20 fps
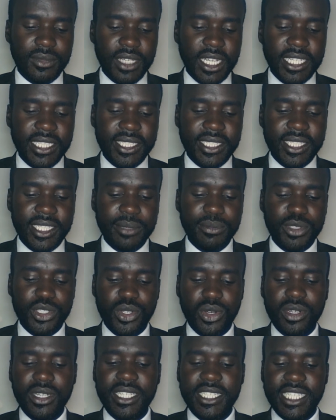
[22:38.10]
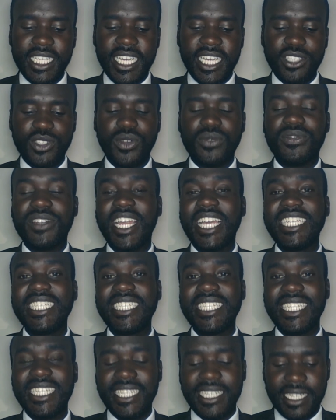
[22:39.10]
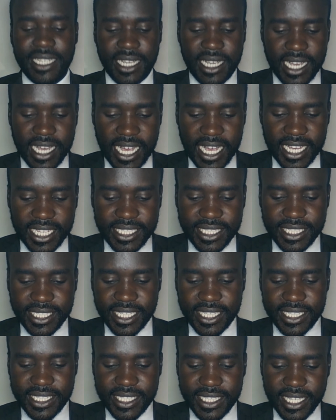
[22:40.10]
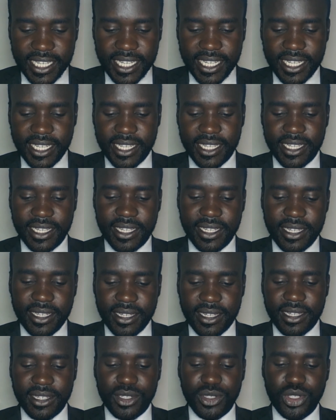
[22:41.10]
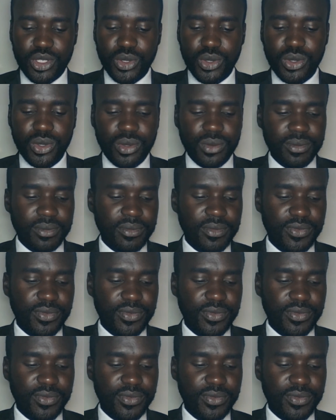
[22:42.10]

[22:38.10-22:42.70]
Stimson. It's a case of 1962,